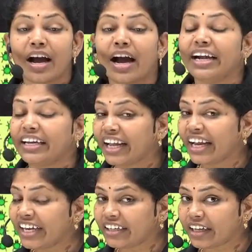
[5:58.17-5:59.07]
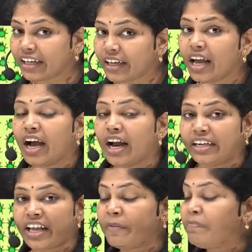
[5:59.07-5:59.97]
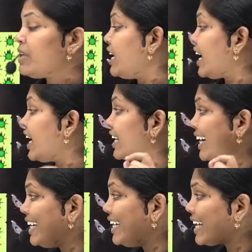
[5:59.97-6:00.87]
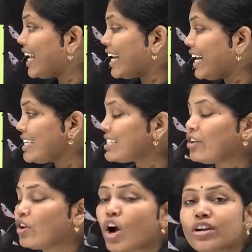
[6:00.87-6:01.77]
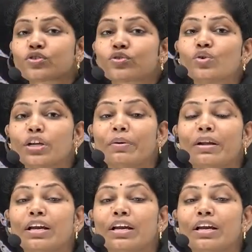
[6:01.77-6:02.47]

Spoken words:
Ante enti ante ikkada red color is not suitable